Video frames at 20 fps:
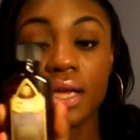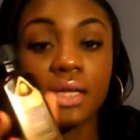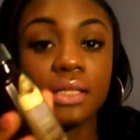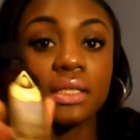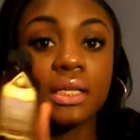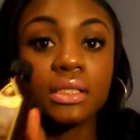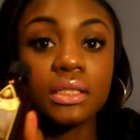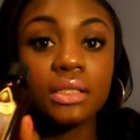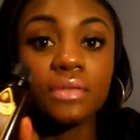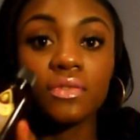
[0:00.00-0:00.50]

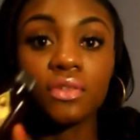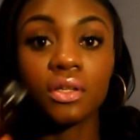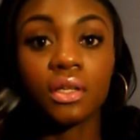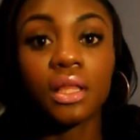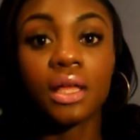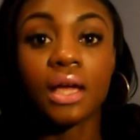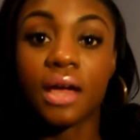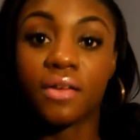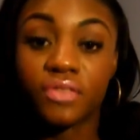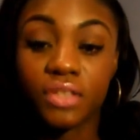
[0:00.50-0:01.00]
it doesn't even look
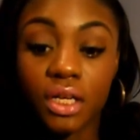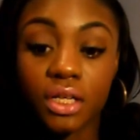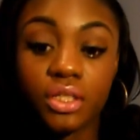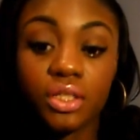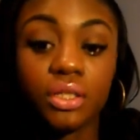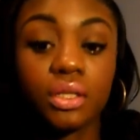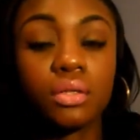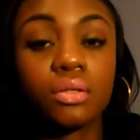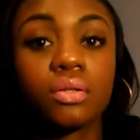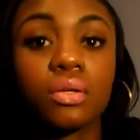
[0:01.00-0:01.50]
like I've
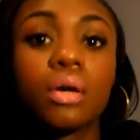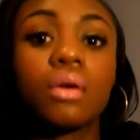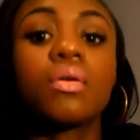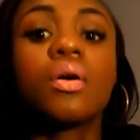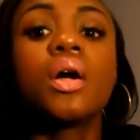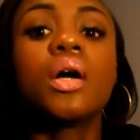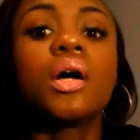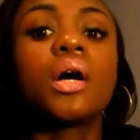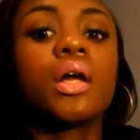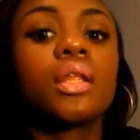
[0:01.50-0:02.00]
touched it. So
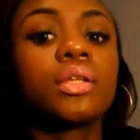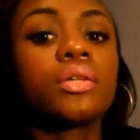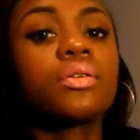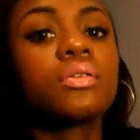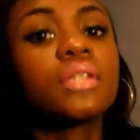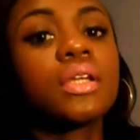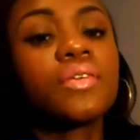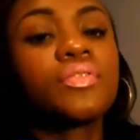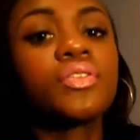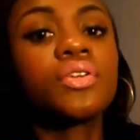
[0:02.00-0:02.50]
a
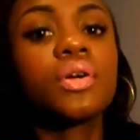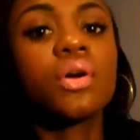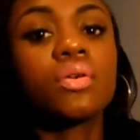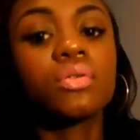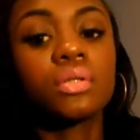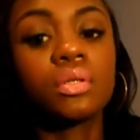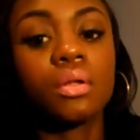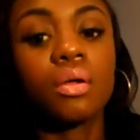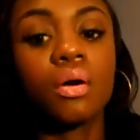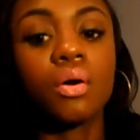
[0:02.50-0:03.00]
little definitely
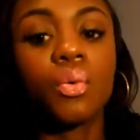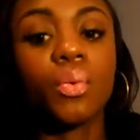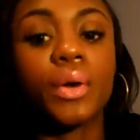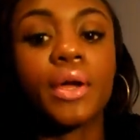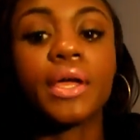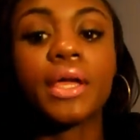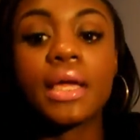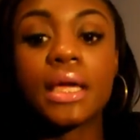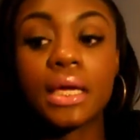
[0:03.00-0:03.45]
goes a long way,